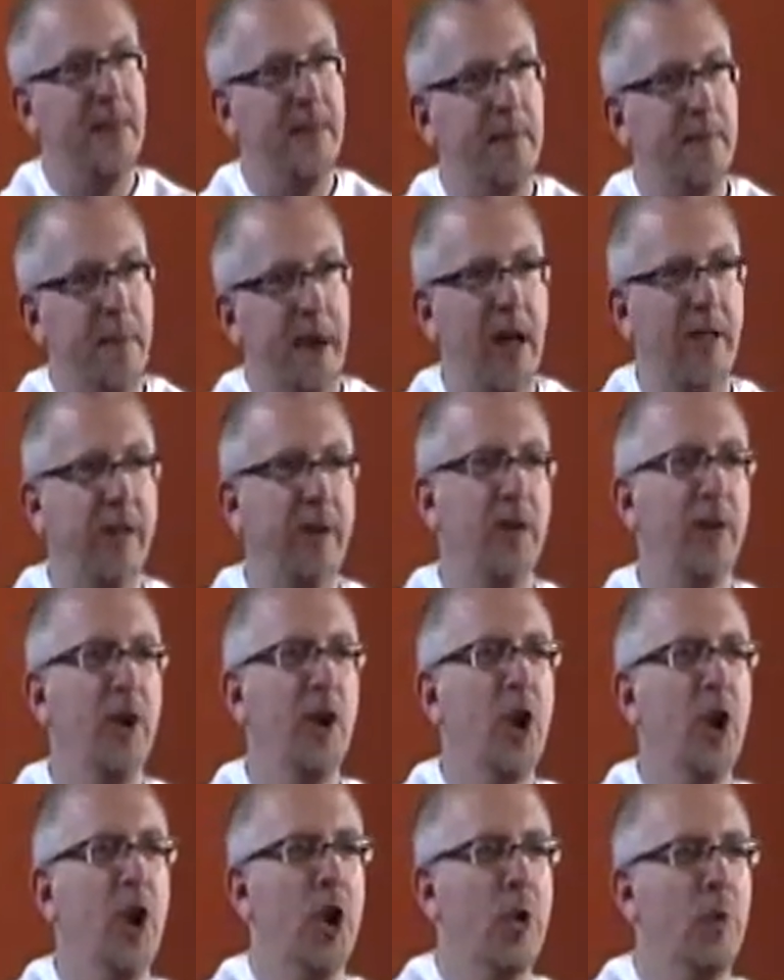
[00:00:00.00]
and the
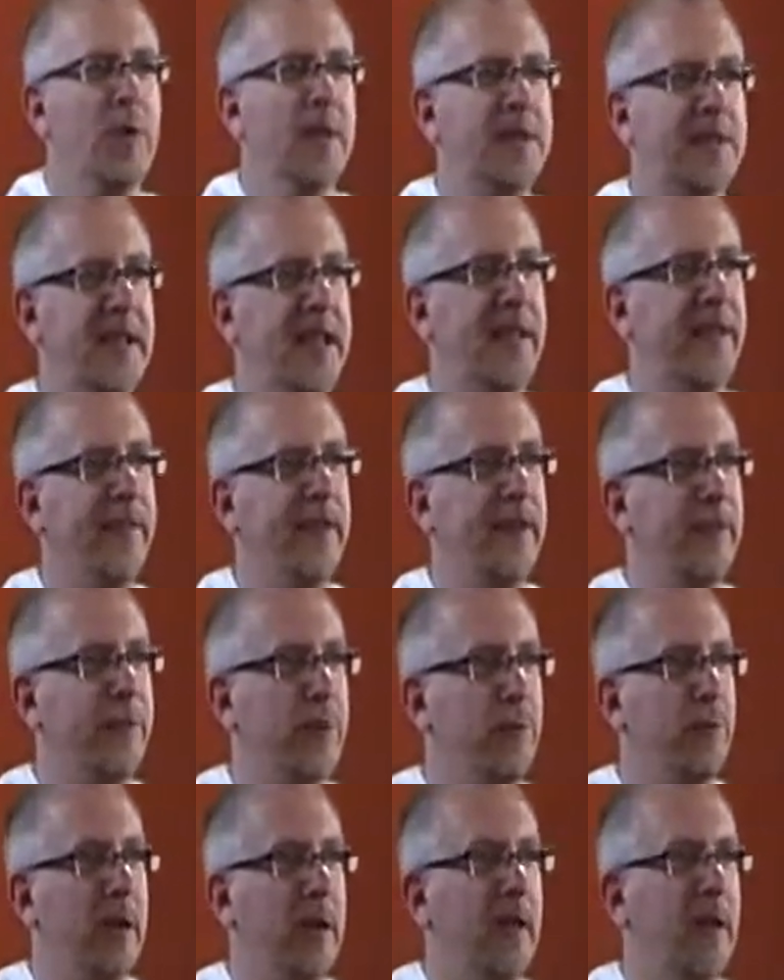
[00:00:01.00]
mother who was given,
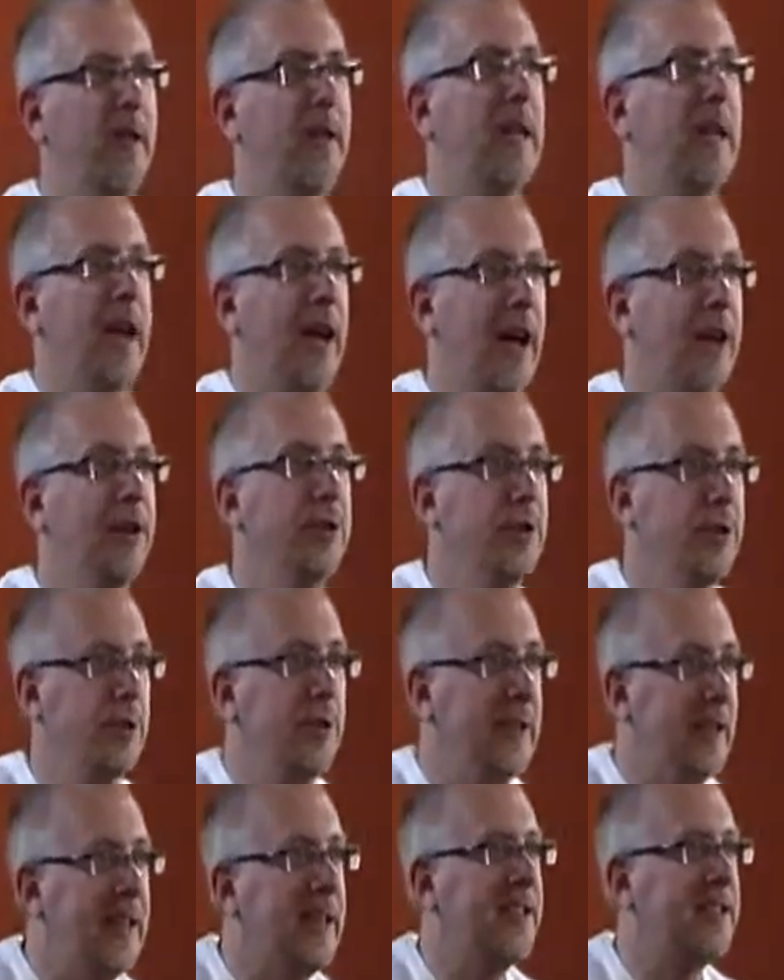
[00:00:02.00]
if you will, a
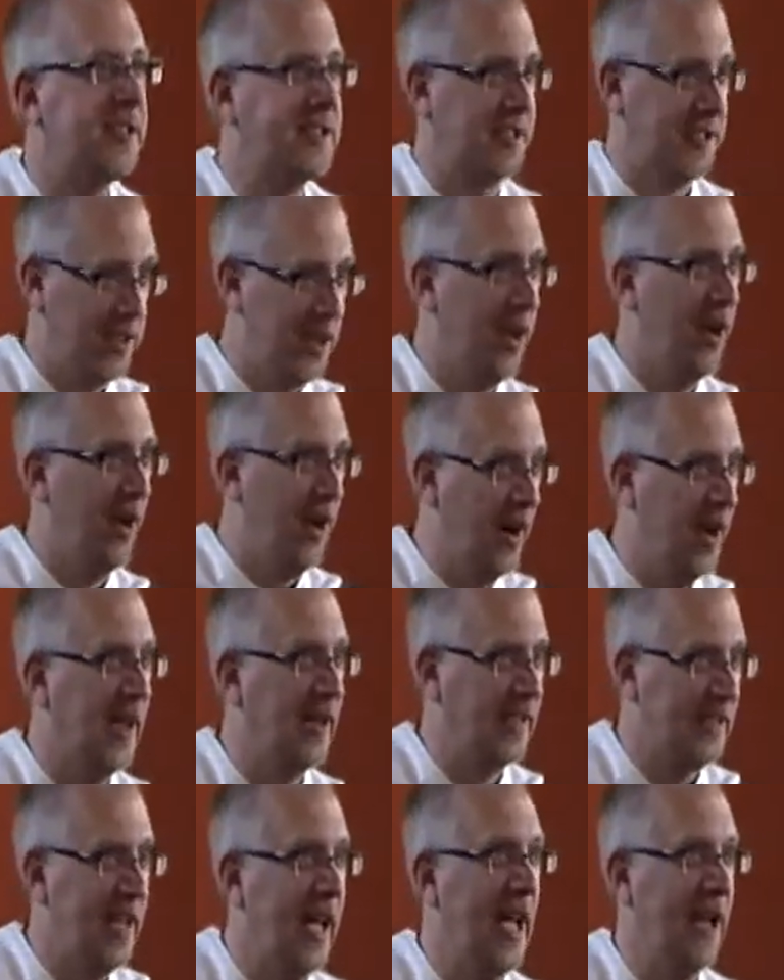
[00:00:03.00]
new lease
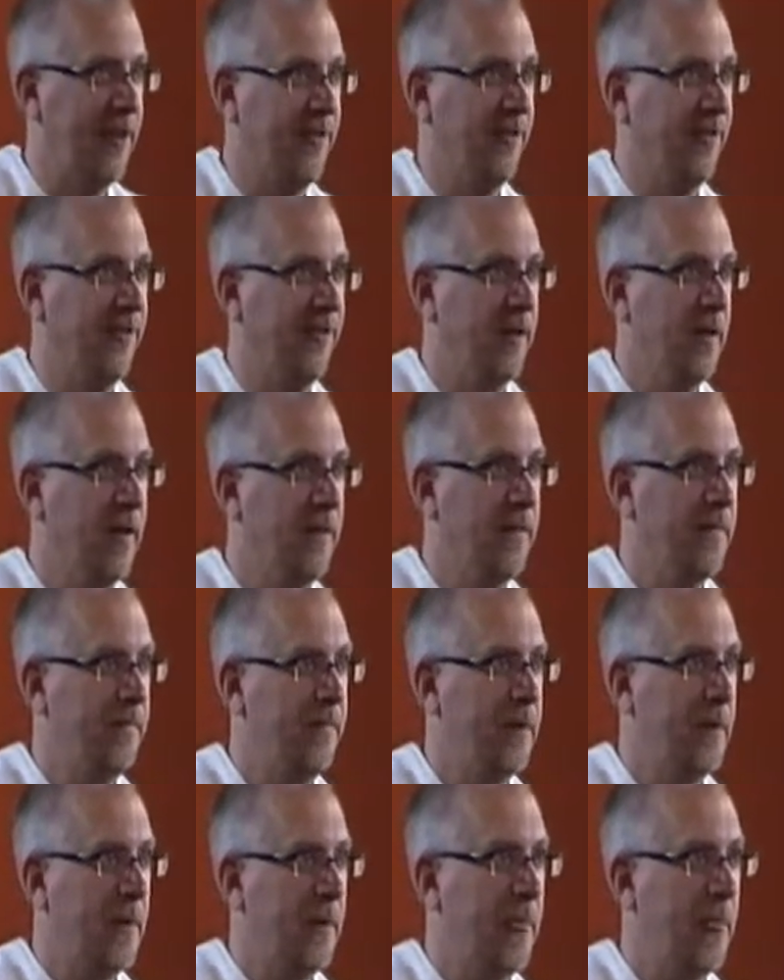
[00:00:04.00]
on life.
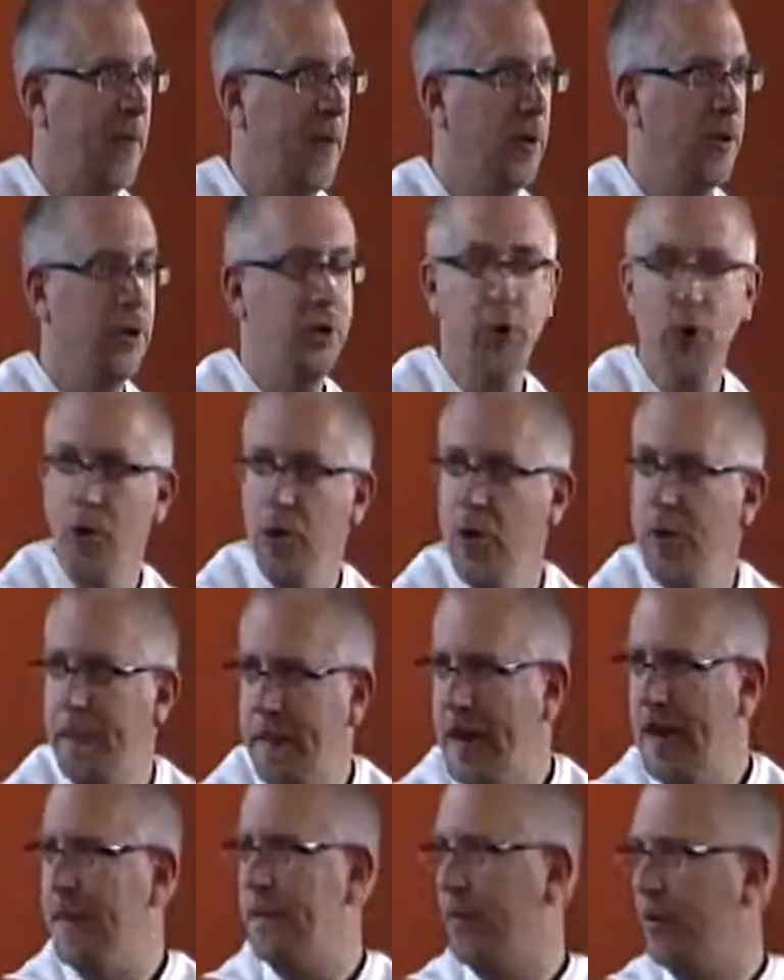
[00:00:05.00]

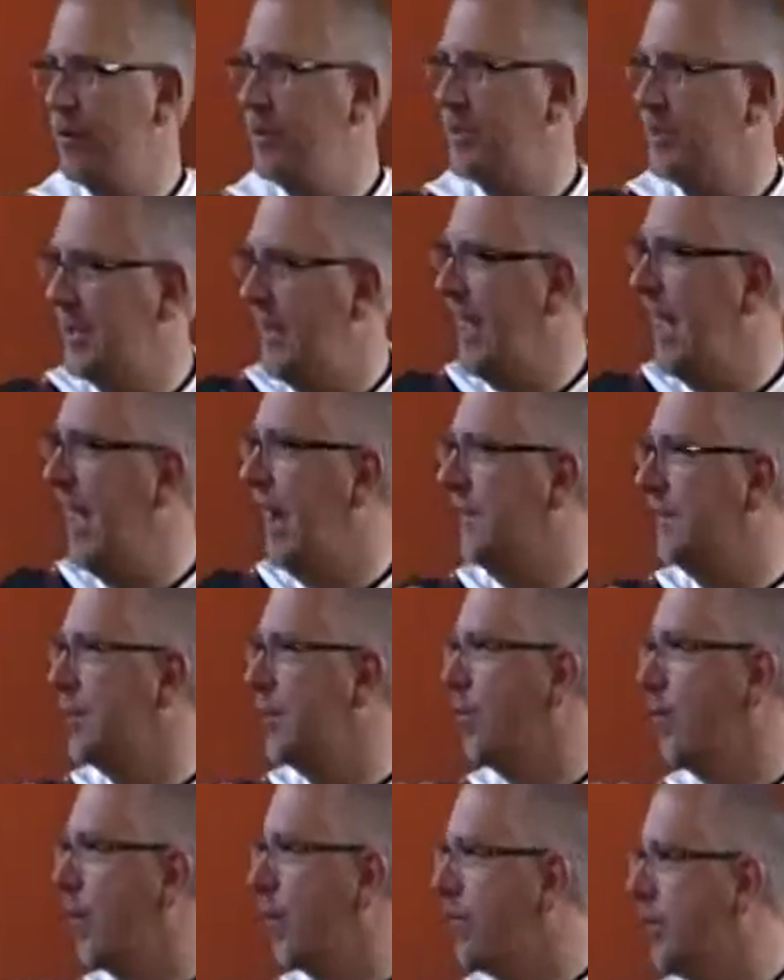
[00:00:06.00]
Two people's lives
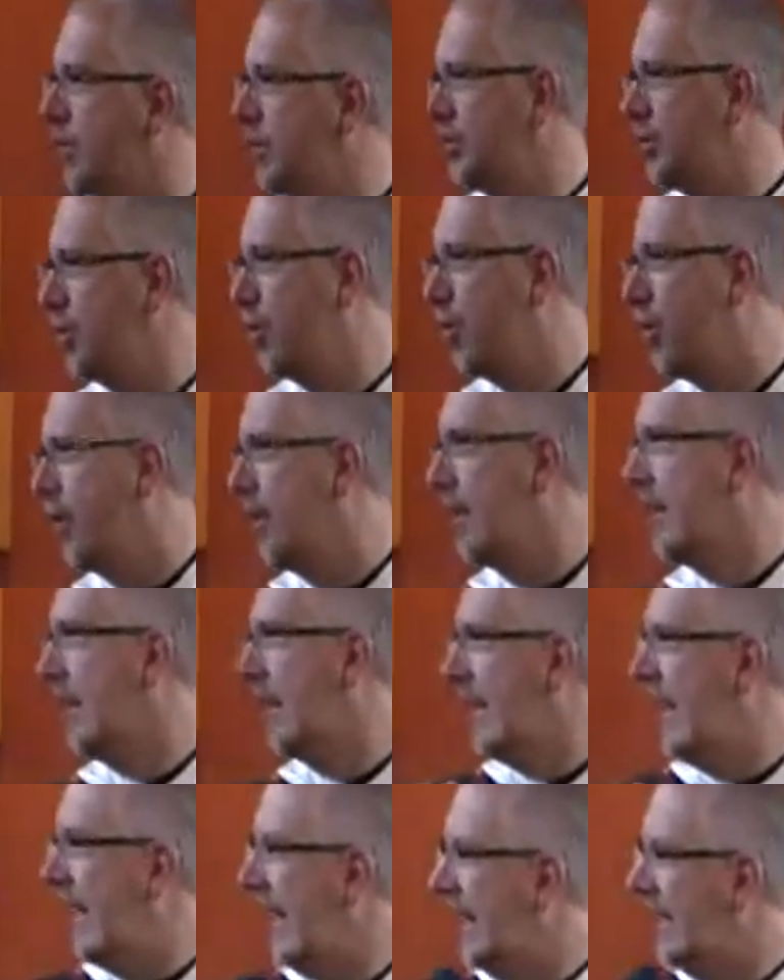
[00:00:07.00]
were restored
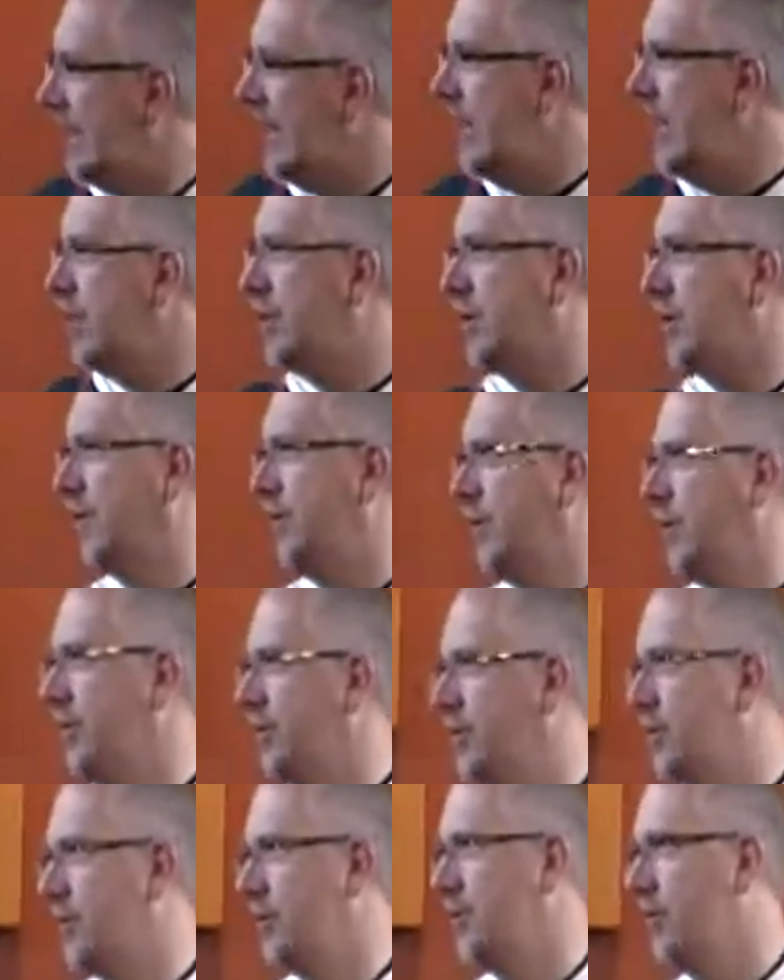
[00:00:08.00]
in each of
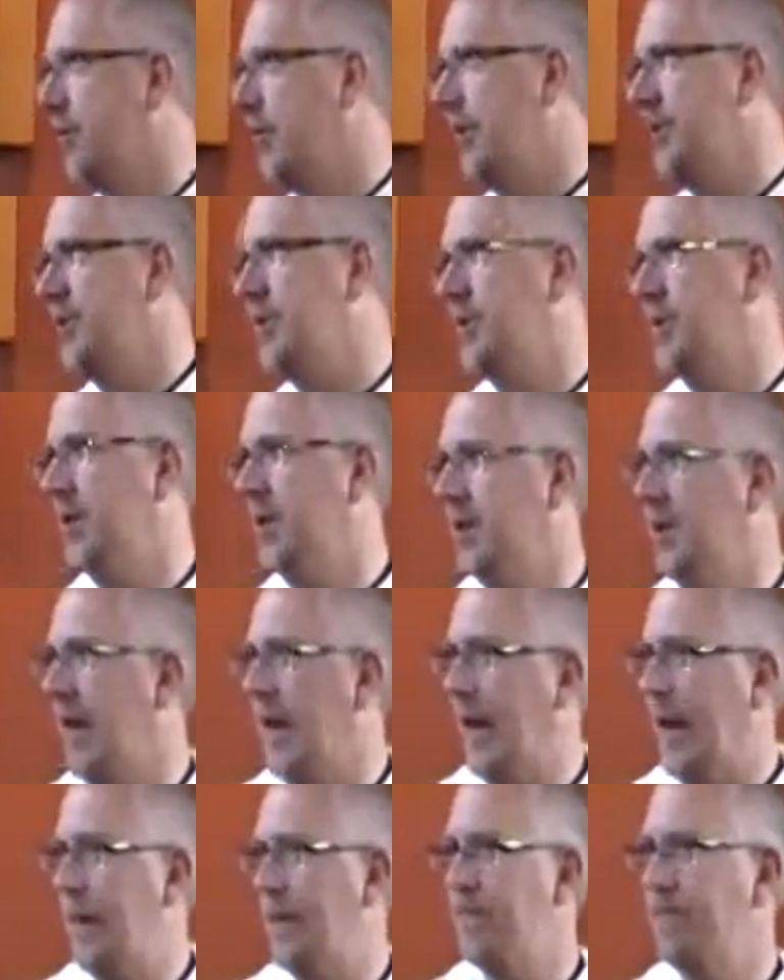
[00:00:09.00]
those stories
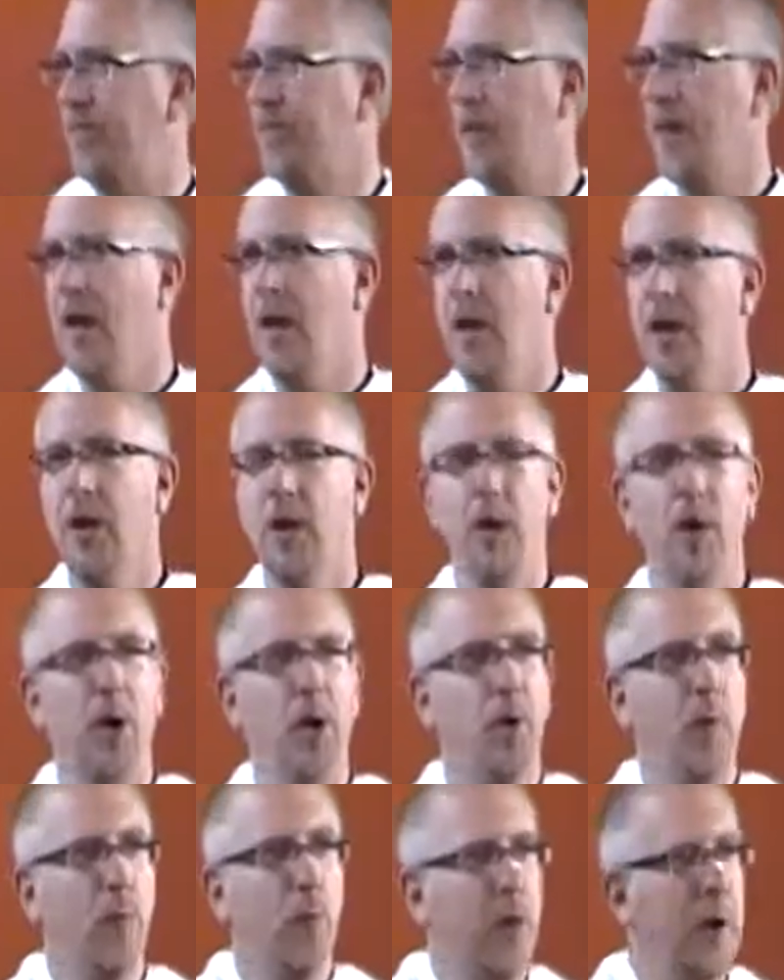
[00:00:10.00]
today.
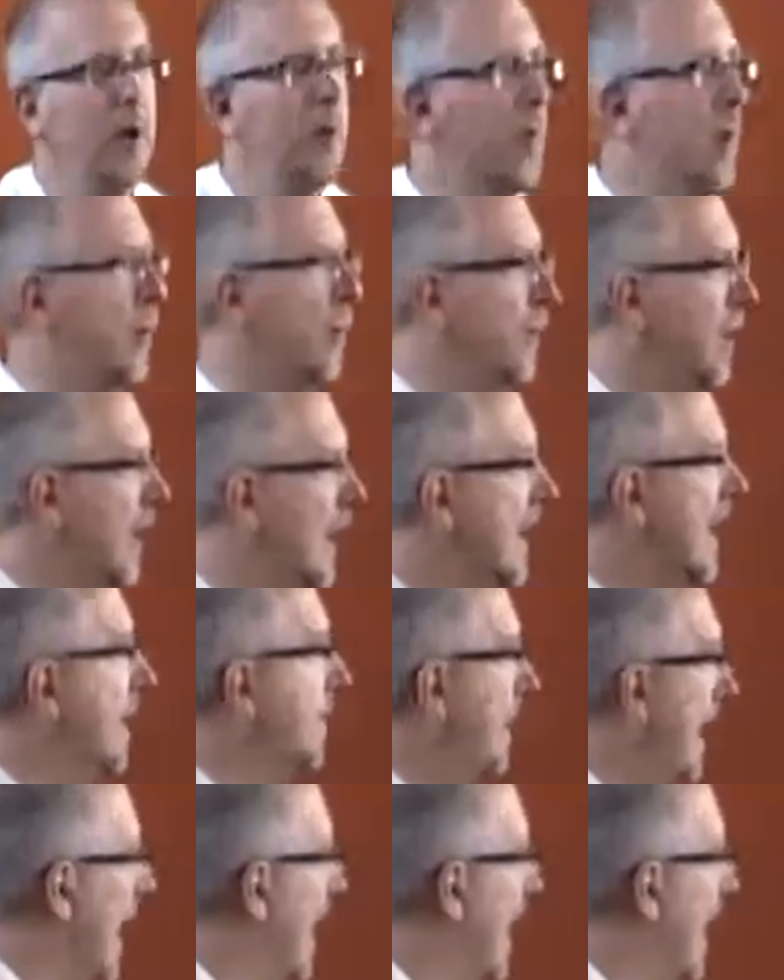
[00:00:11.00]
What are we really